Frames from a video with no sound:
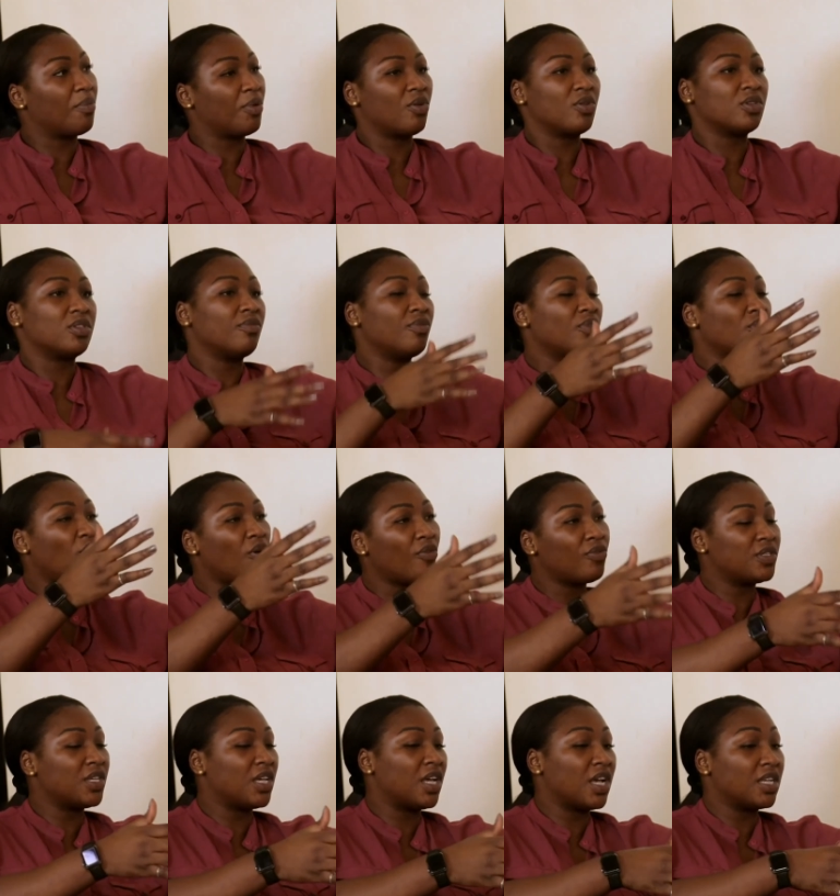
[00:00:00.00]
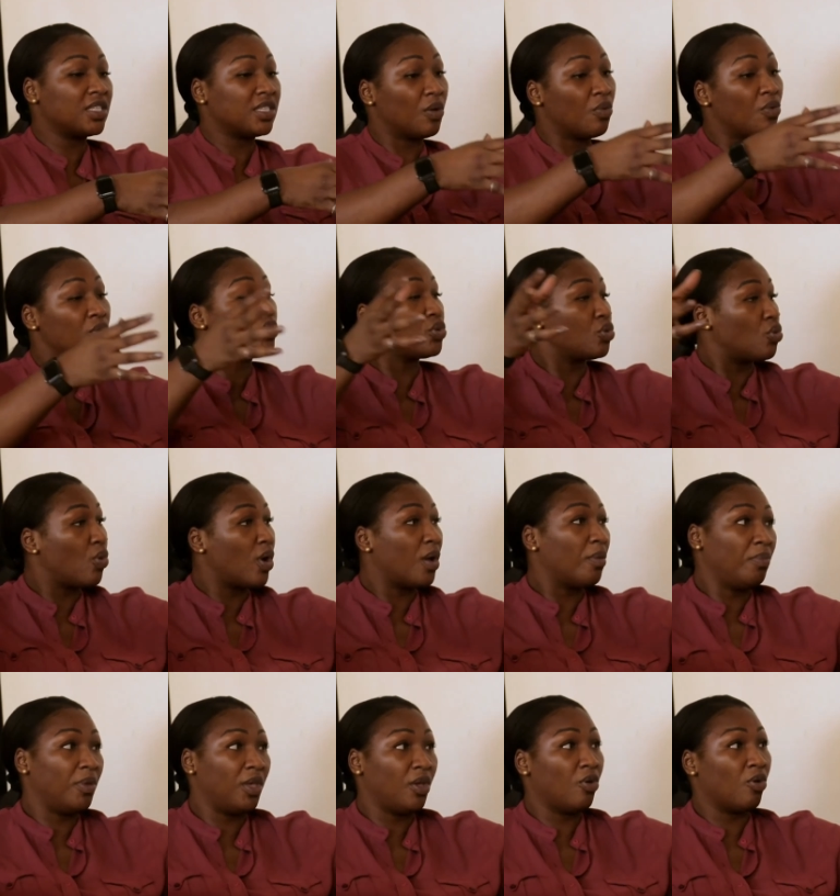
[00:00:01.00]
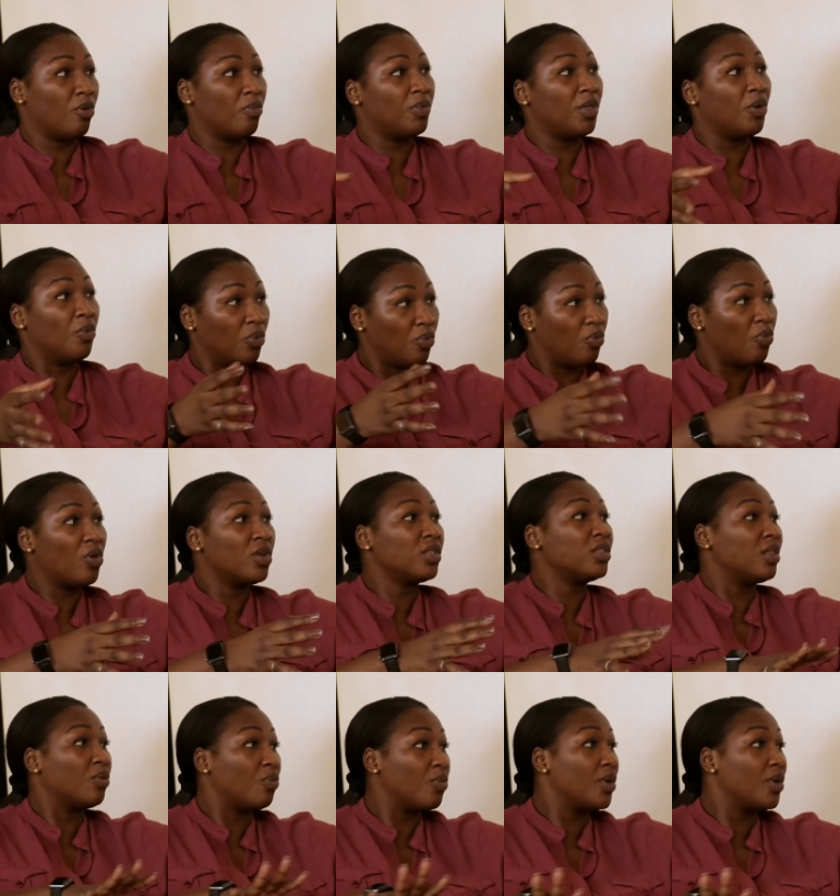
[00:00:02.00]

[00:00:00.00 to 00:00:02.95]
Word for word: because even off takers that want to go and pick up, they would want the